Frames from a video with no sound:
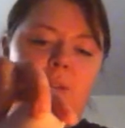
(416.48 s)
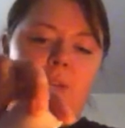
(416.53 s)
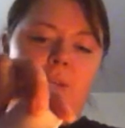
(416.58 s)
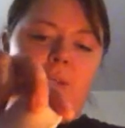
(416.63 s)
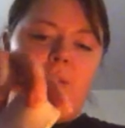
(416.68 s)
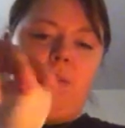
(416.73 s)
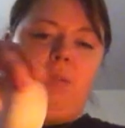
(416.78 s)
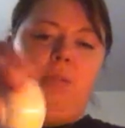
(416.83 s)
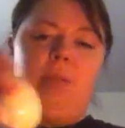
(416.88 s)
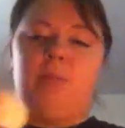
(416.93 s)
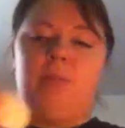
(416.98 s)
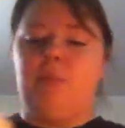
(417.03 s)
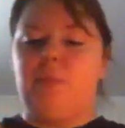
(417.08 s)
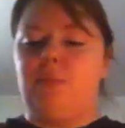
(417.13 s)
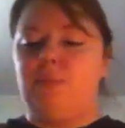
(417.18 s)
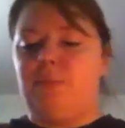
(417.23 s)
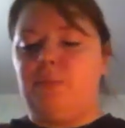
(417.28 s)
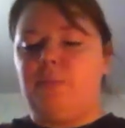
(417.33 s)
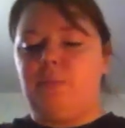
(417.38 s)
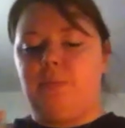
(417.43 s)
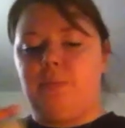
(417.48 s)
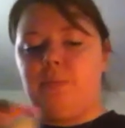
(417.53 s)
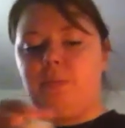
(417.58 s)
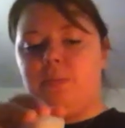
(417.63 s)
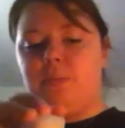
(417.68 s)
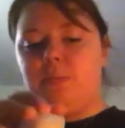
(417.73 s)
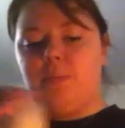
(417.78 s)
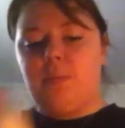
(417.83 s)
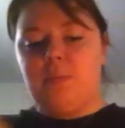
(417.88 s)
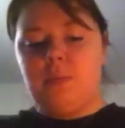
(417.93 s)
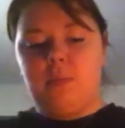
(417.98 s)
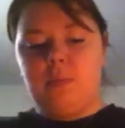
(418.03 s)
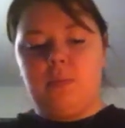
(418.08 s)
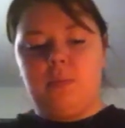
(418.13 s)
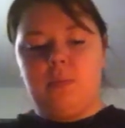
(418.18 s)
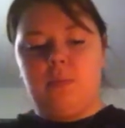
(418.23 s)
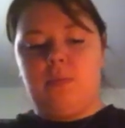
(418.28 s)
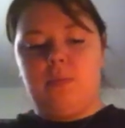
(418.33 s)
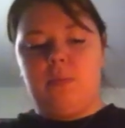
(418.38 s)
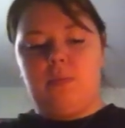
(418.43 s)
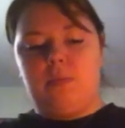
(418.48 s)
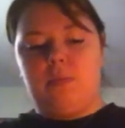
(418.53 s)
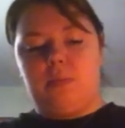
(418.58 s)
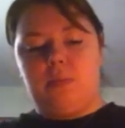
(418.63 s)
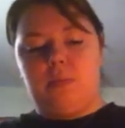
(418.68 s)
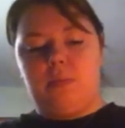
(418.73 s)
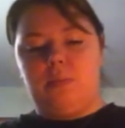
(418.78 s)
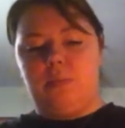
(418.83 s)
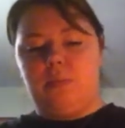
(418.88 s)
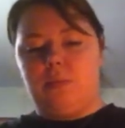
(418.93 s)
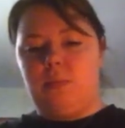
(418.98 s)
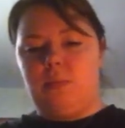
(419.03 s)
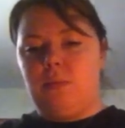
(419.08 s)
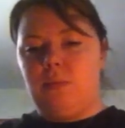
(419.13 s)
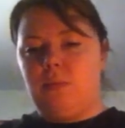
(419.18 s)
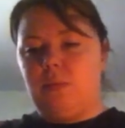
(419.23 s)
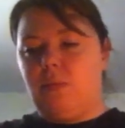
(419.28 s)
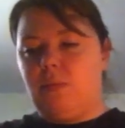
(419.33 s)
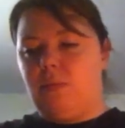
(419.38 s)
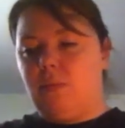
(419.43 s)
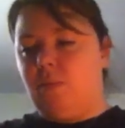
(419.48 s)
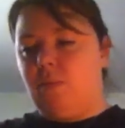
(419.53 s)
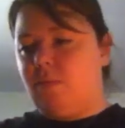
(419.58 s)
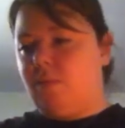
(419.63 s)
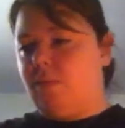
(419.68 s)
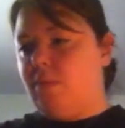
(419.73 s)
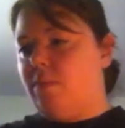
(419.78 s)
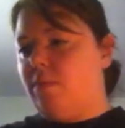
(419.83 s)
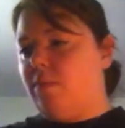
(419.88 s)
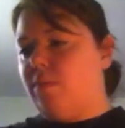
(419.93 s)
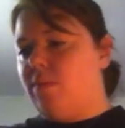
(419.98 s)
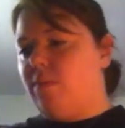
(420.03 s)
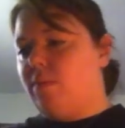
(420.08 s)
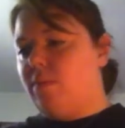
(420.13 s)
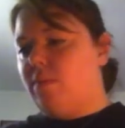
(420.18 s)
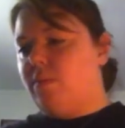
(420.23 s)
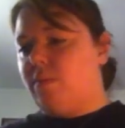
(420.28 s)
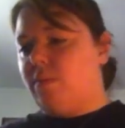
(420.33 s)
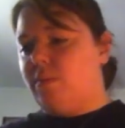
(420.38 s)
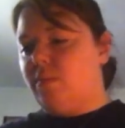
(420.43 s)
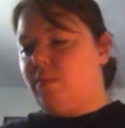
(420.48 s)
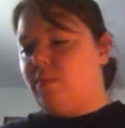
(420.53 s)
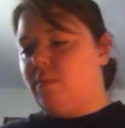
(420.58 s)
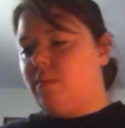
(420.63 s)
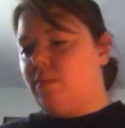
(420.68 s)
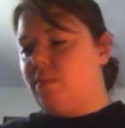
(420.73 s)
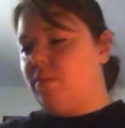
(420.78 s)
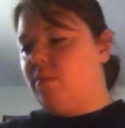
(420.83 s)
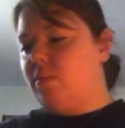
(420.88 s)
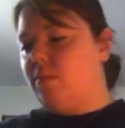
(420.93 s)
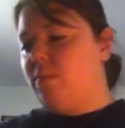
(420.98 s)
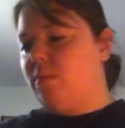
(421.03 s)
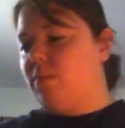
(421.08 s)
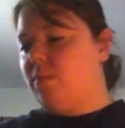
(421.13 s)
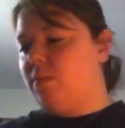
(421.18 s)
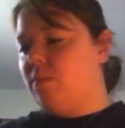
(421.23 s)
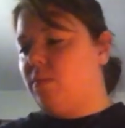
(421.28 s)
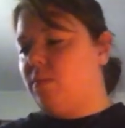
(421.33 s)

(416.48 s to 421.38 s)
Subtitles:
(silence)